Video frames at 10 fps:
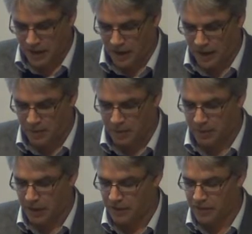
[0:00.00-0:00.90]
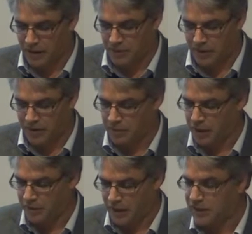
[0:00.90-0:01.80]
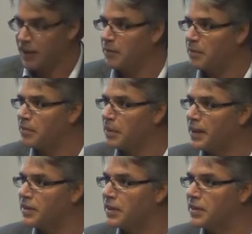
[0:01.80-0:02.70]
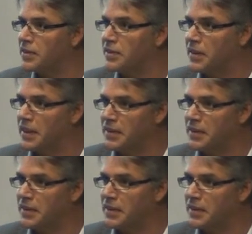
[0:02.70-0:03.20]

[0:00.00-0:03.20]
and we have an experienced and motivated team in place that's